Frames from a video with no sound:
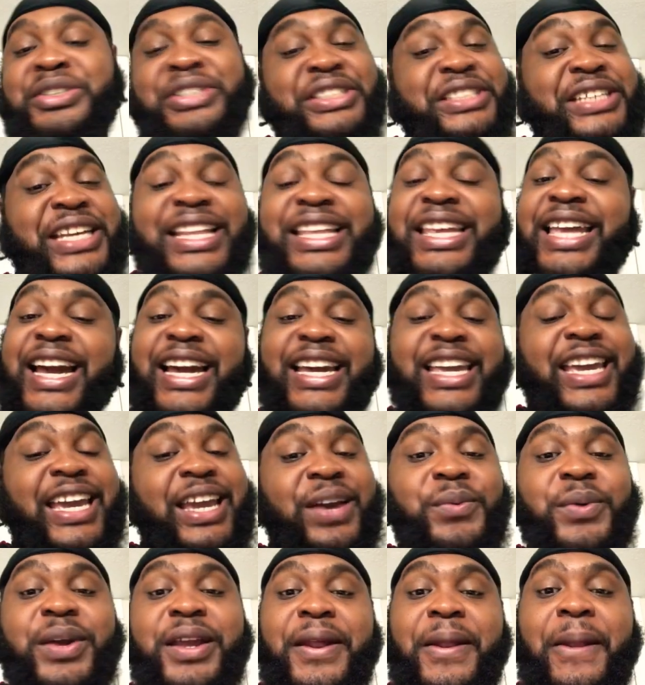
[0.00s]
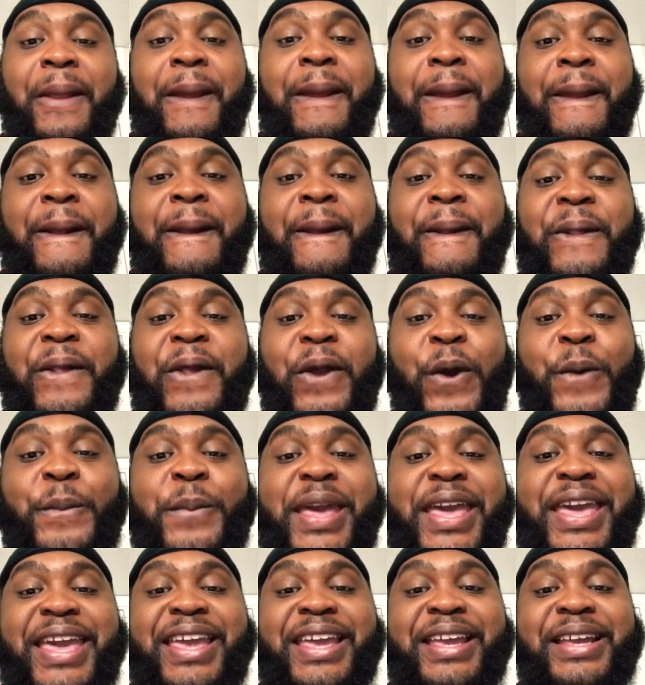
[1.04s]
just telling you, I can't wait. You know what I
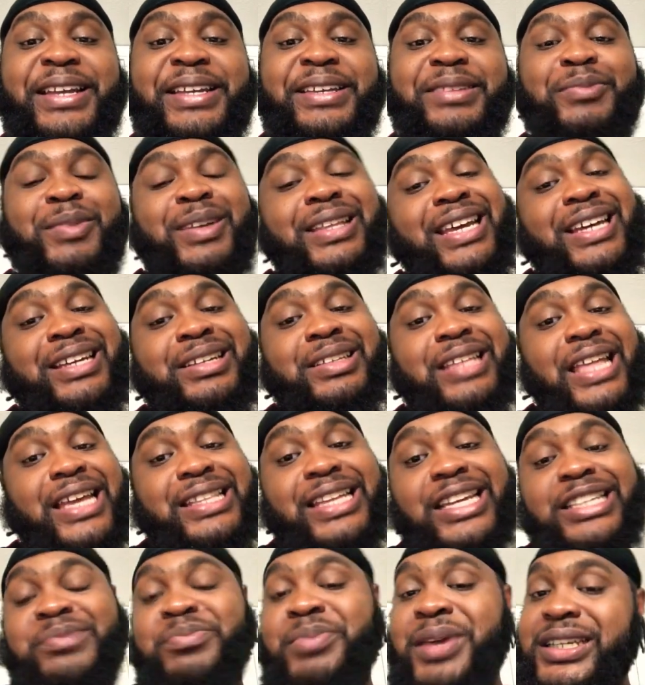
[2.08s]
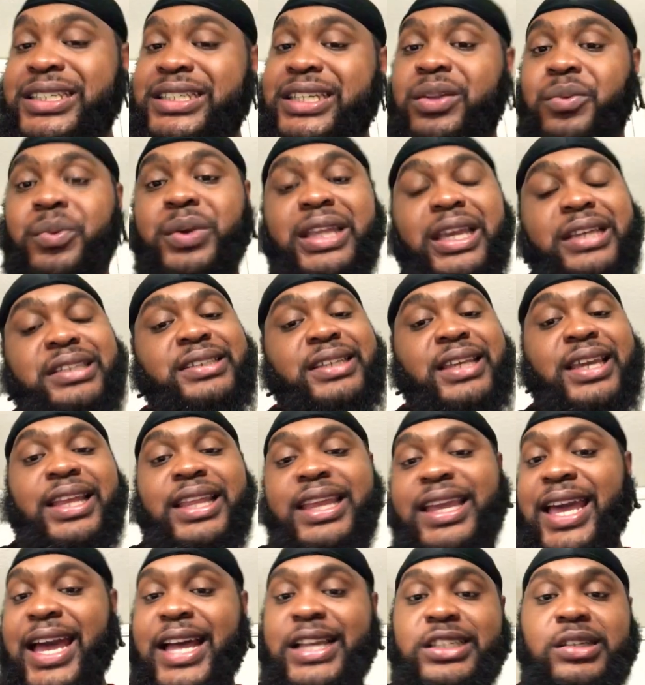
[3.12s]
mean? But that, that that's basically what they saying. They
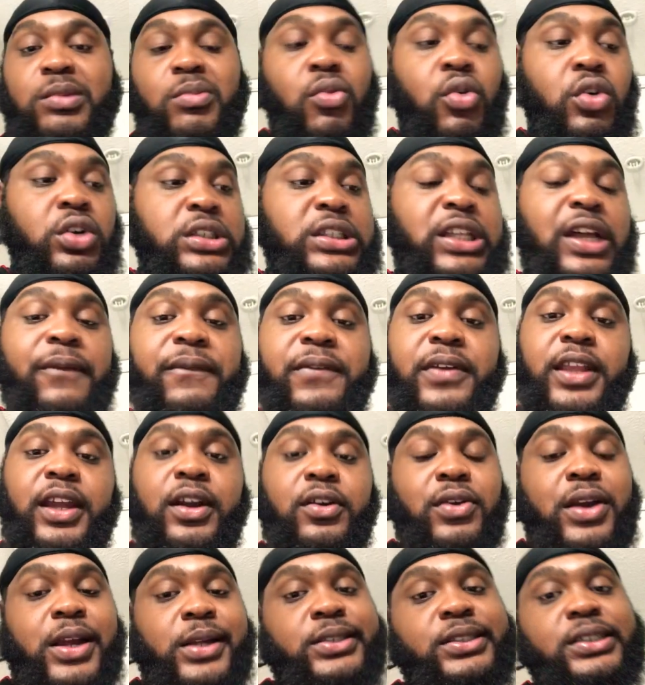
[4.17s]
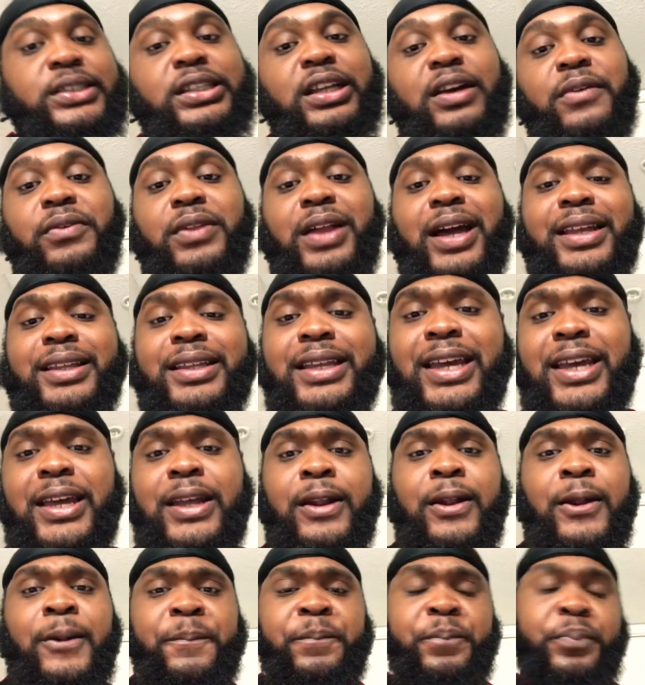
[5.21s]
got some more stuff in the crates and stuff like
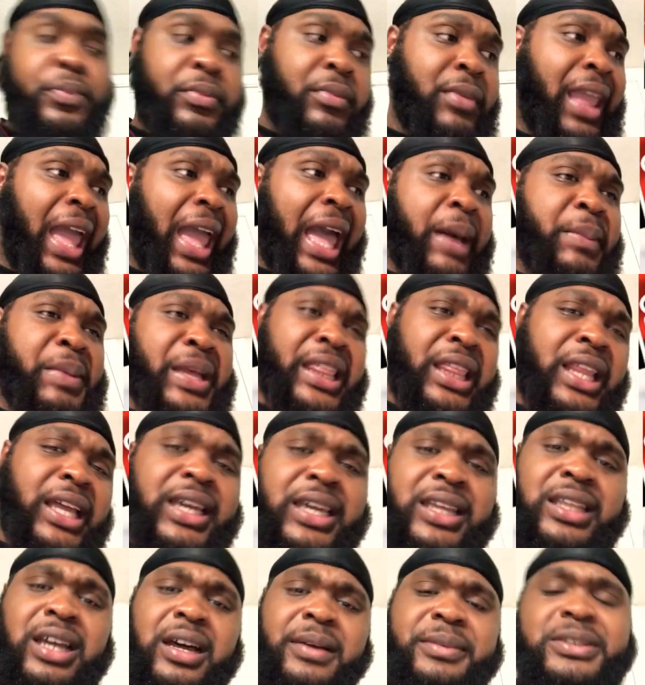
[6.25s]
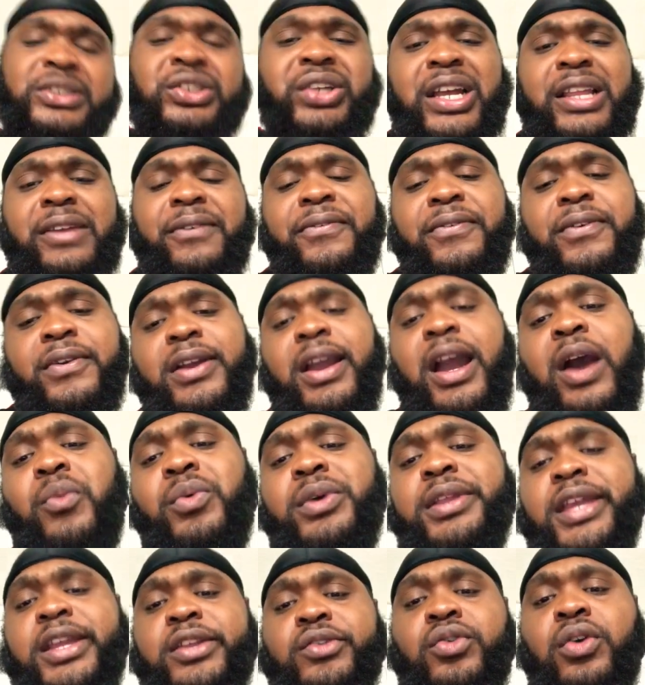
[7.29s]
that. I've been looking up, trying to figure out what
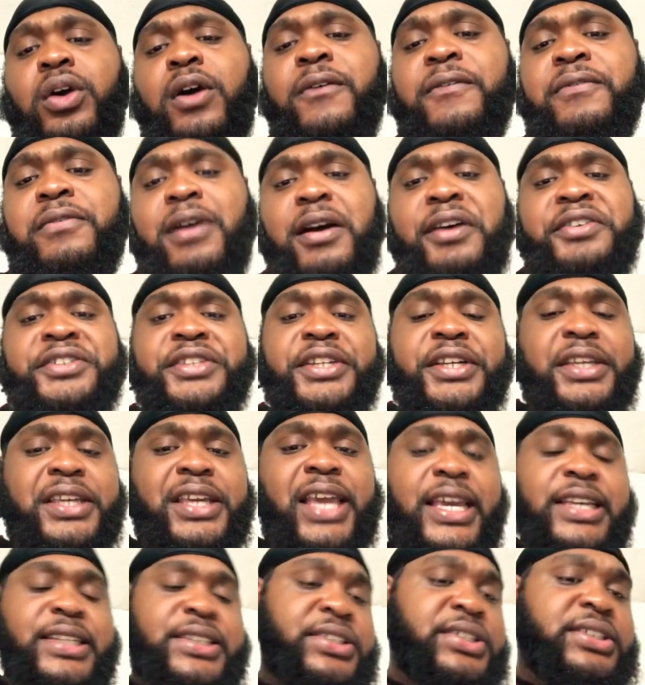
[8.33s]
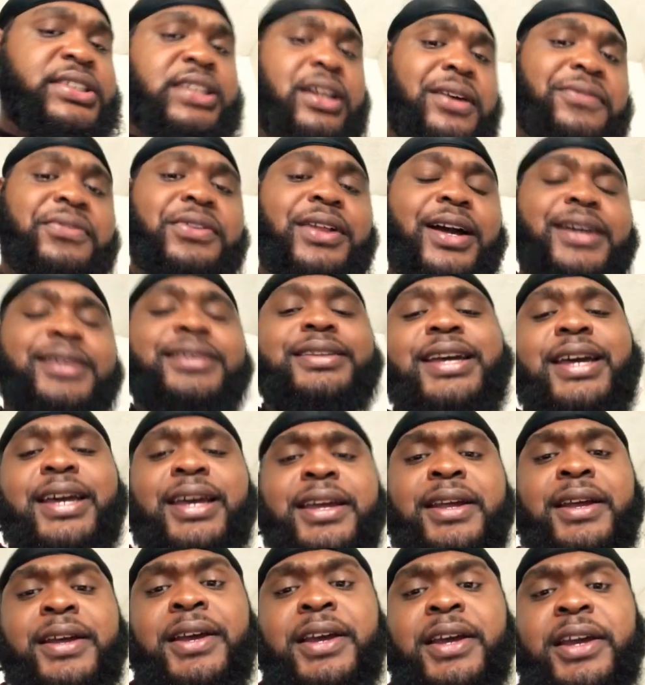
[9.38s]
they're doing as far as the case and stuff like
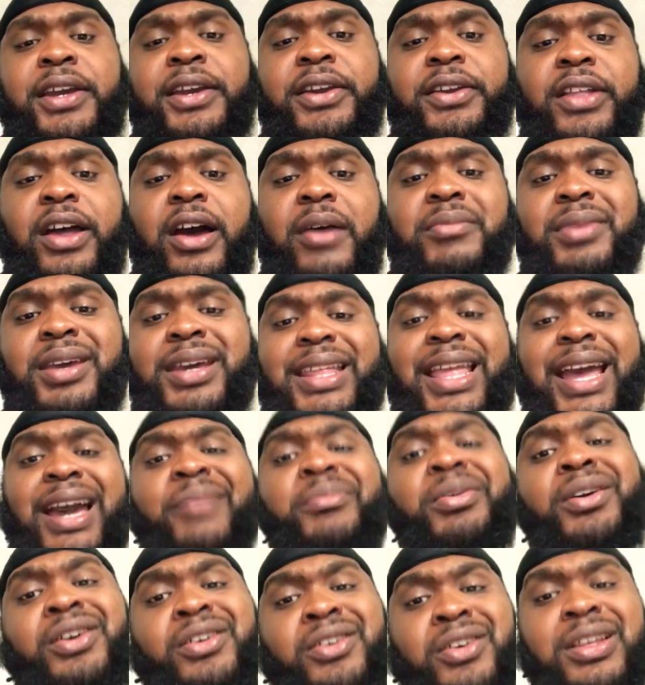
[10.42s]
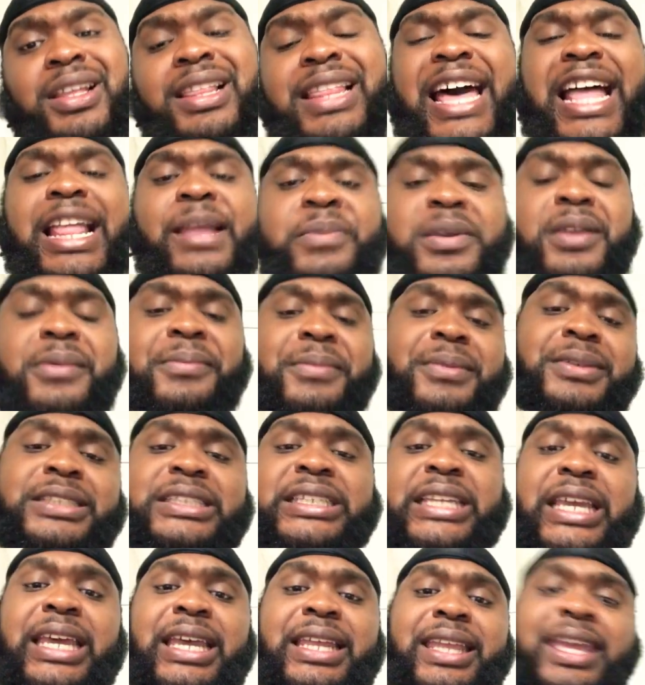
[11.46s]
that. You know what I mean? I've been hearing a lot of people
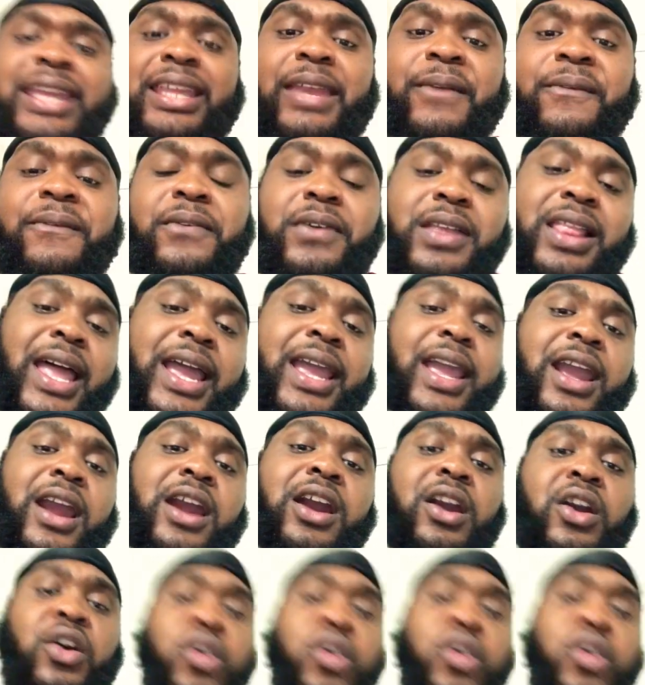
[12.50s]
saying that they feel like Eric